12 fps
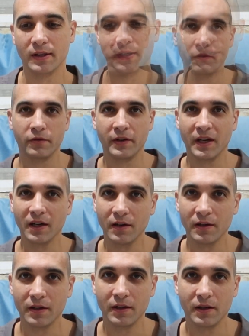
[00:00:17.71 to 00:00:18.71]

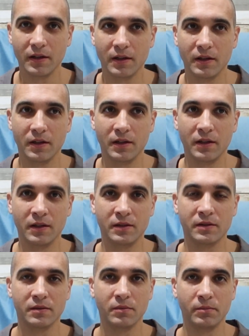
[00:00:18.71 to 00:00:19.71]
Fear
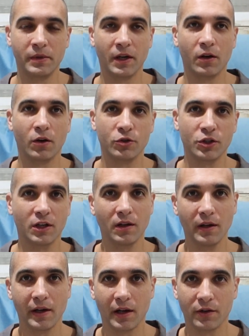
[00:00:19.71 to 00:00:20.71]
is biological
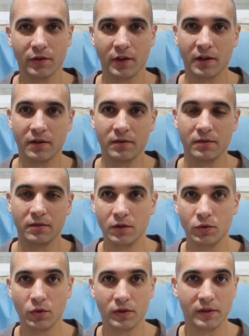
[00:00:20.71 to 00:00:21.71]
reaction
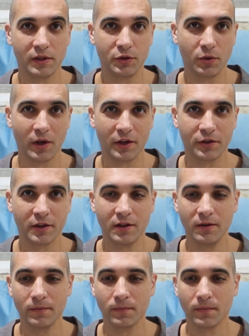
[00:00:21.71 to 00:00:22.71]
to a
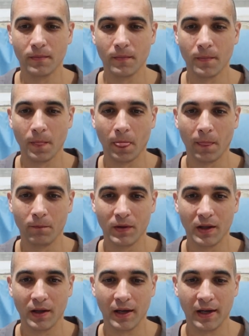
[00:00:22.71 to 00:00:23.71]
situation,
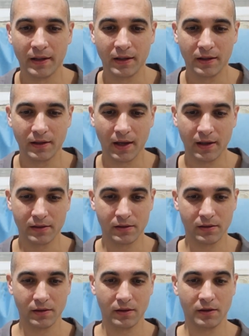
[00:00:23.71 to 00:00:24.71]
and it
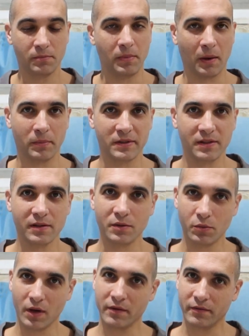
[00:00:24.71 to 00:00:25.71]
has purposes,
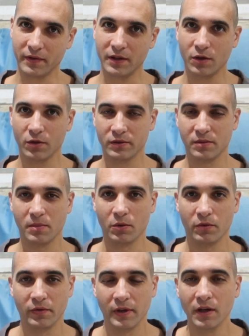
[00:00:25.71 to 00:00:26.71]
and we have videos
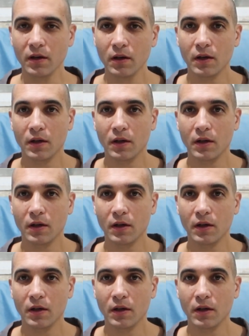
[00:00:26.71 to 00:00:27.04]
about fear,